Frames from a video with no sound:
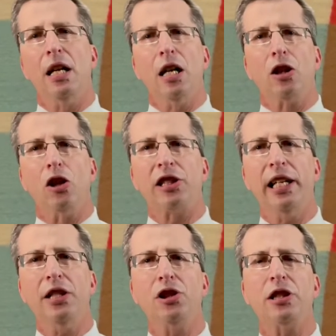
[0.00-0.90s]
Los
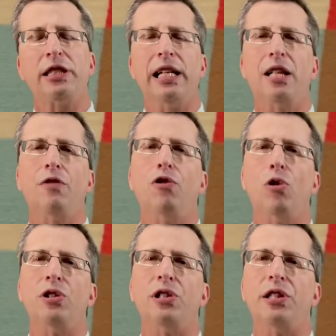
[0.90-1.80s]
Angeles,
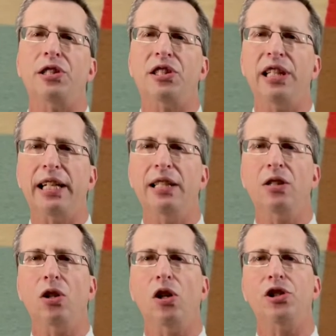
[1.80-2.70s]
California, the second
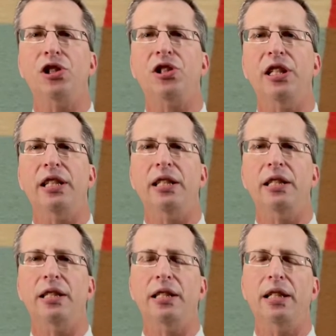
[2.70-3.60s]
largest city
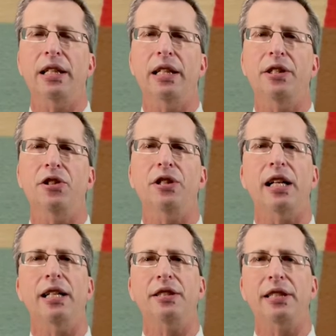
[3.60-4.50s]
in the
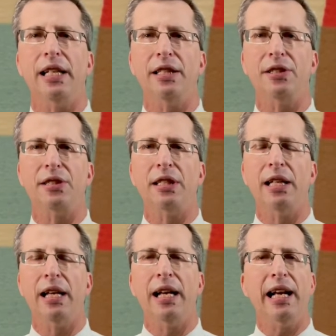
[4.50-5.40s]
United States,
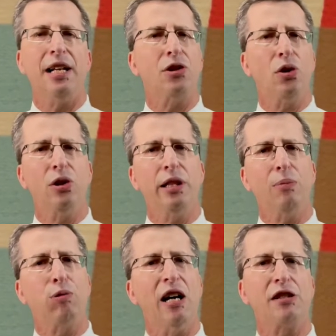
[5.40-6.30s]
has only
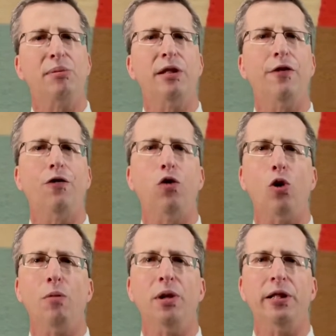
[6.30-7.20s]
approximately
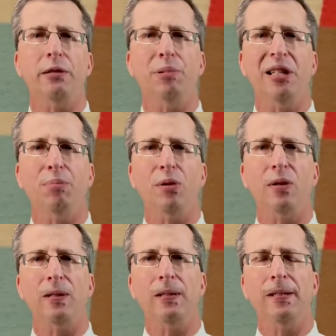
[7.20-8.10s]
4 million people.
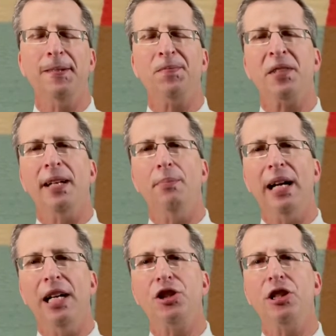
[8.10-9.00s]

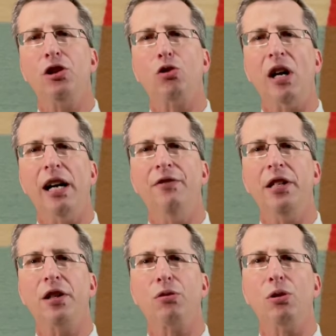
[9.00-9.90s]
Imagine
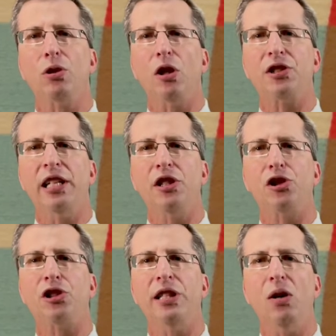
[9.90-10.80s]
driving through Los
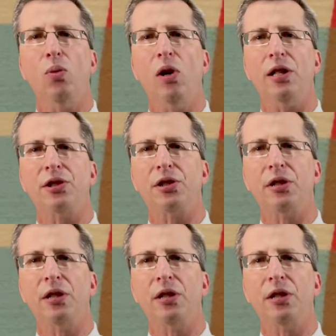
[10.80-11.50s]
Angeles, not once,